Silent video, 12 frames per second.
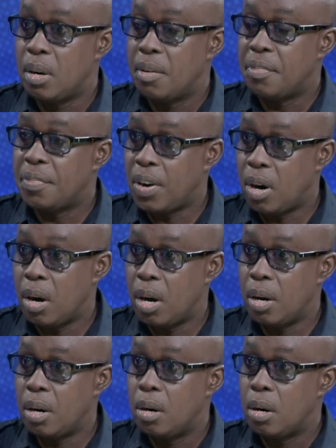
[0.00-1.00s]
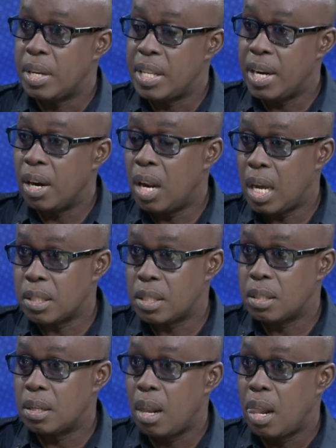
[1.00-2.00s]
for their
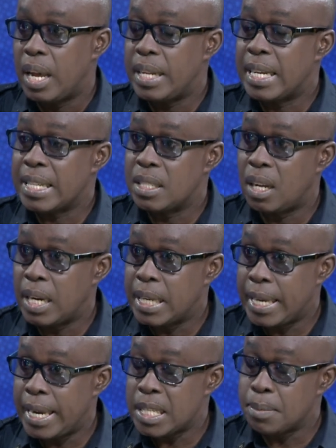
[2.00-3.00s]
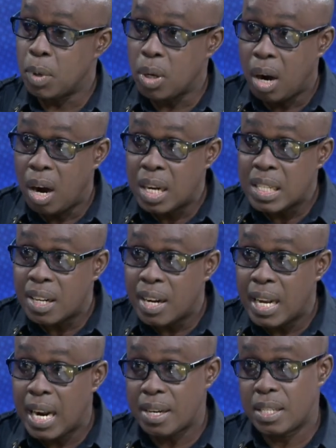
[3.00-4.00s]
loss. Ah. That's not the ah. case. But under
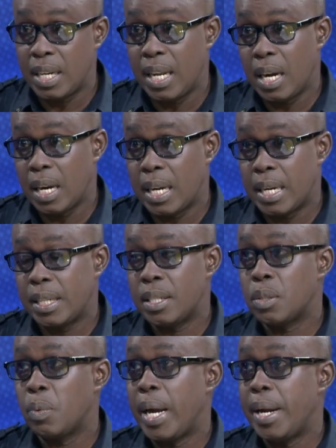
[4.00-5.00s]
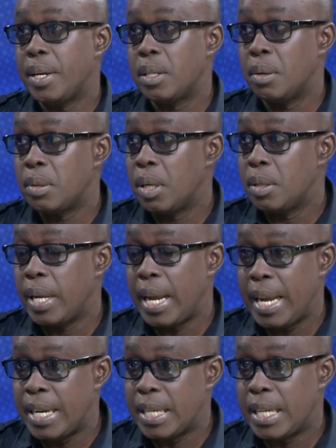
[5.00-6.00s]
the Larceny Act, and that is why the, the, the
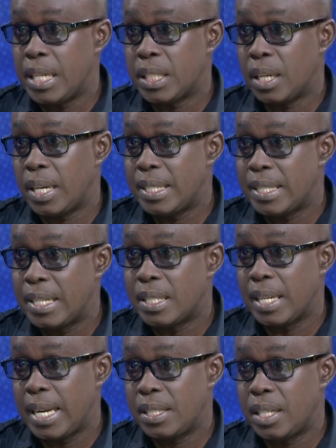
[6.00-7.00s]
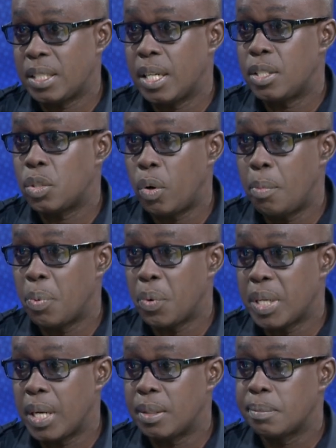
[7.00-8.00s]
education and sensitization is so
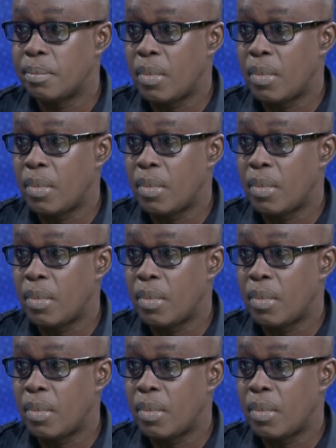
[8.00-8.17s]
important,